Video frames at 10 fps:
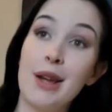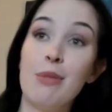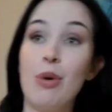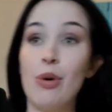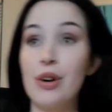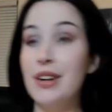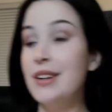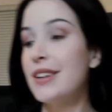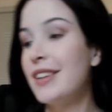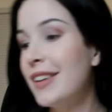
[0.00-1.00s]

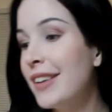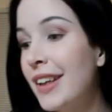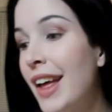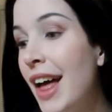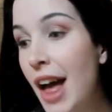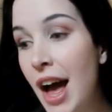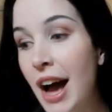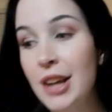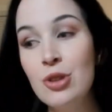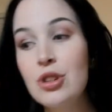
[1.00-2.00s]
important.
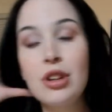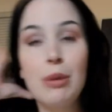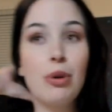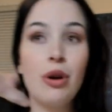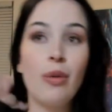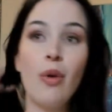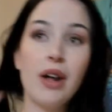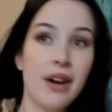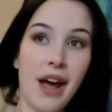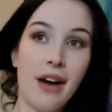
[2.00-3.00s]
I usually put
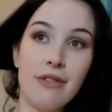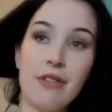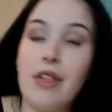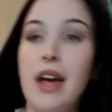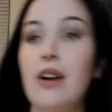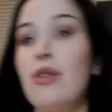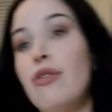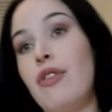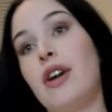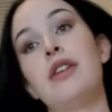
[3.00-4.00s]
one half of the hair in
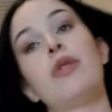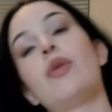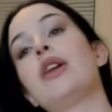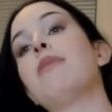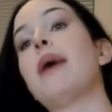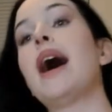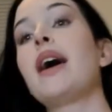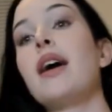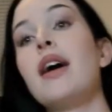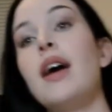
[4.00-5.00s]
front and one in
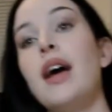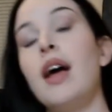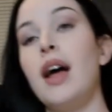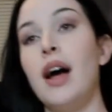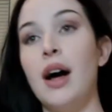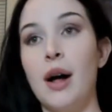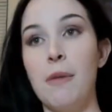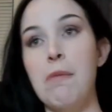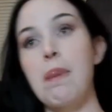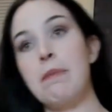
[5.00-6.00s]
back,
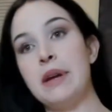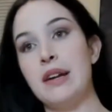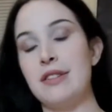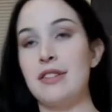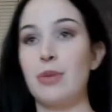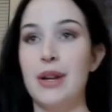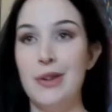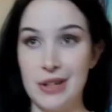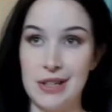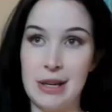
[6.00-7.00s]
because this way
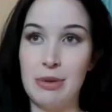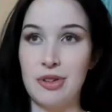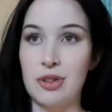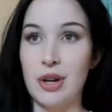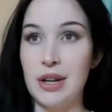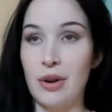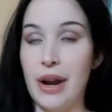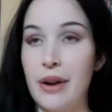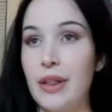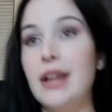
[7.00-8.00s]
you get to demonstrate your
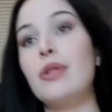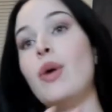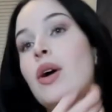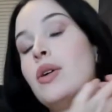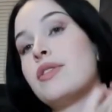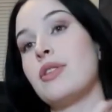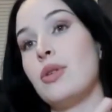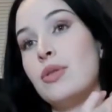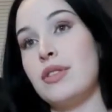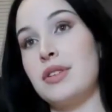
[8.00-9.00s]
hair length while
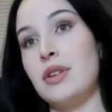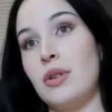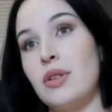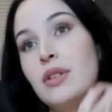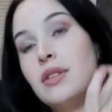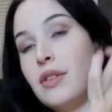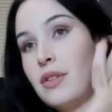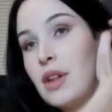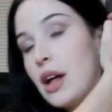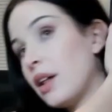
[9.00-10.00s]
also still
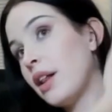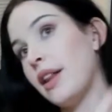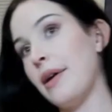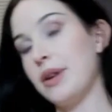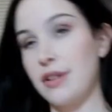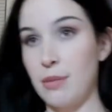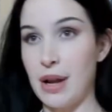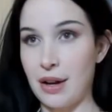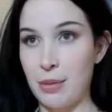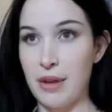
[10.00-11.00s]
allowing some
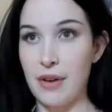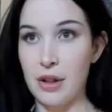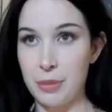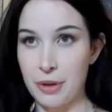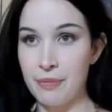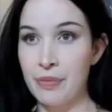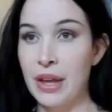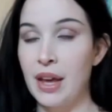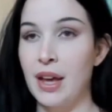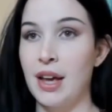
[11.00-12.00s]
neck to be available.
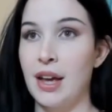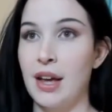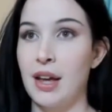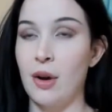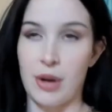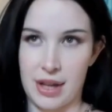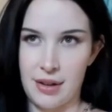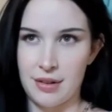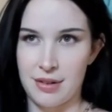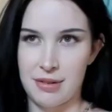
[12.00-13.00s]

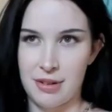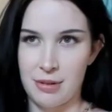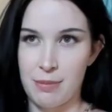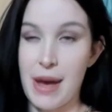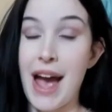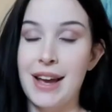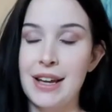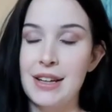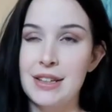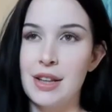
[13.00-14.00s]
Okay, back
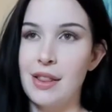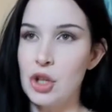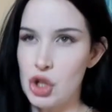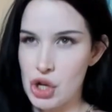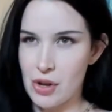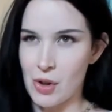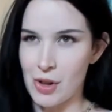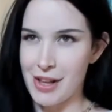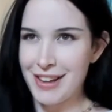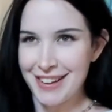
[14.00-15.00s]
to the chill.